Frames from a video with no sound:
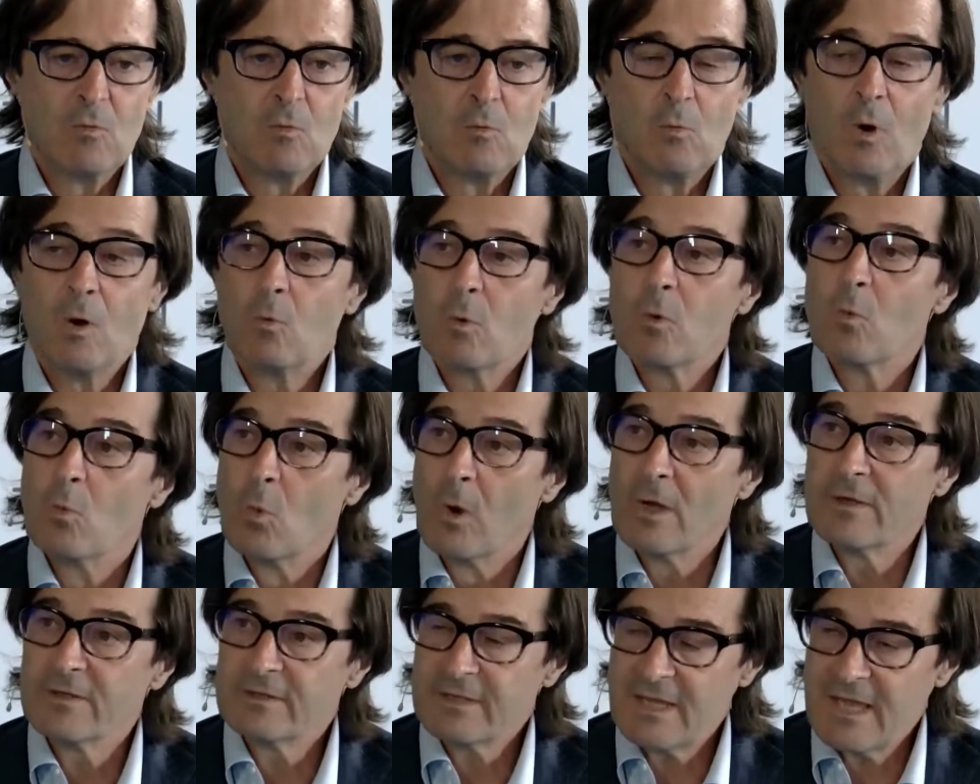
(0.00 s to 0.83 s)
what we
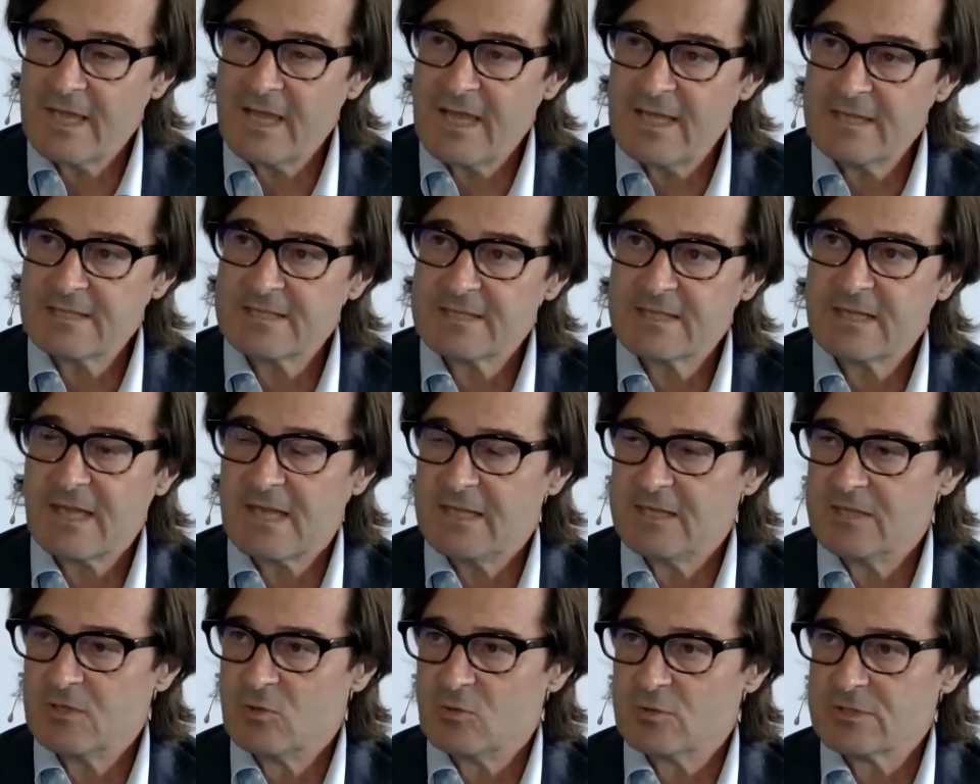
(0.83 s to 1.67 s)
want as
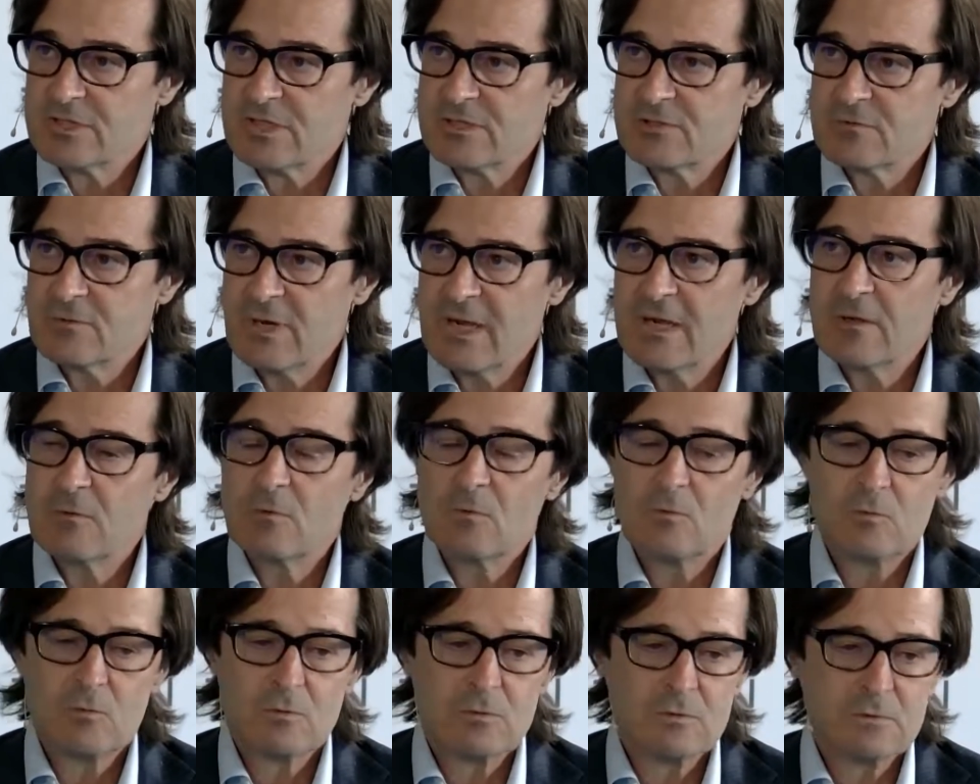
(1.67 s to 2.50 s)
end users, right?
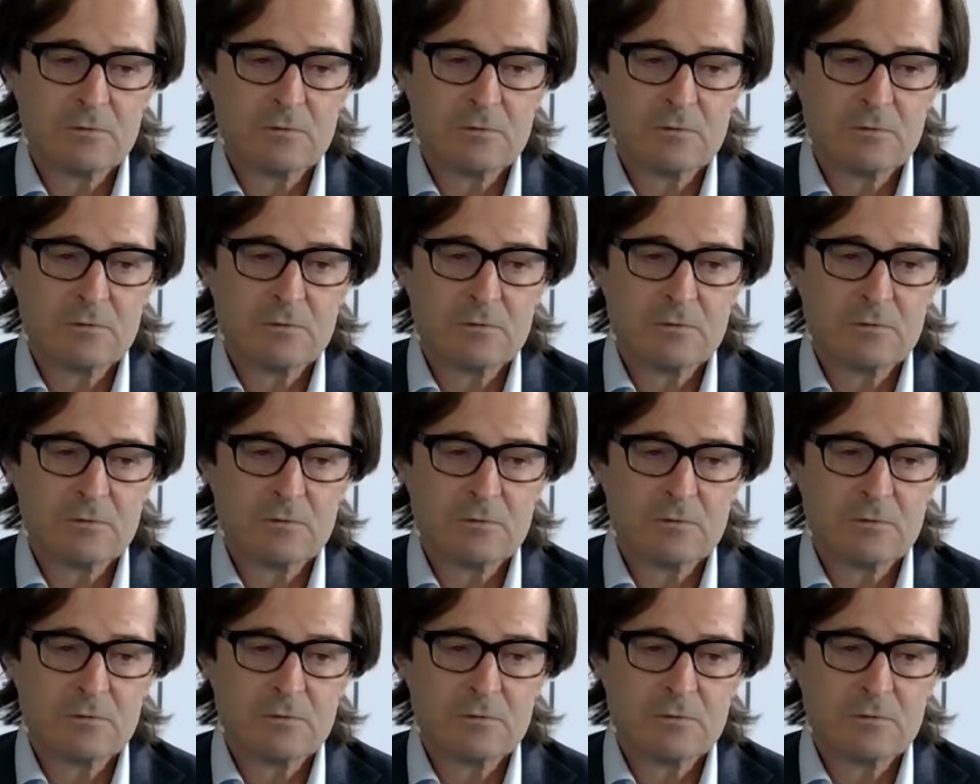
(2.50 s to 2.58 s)
Yeah.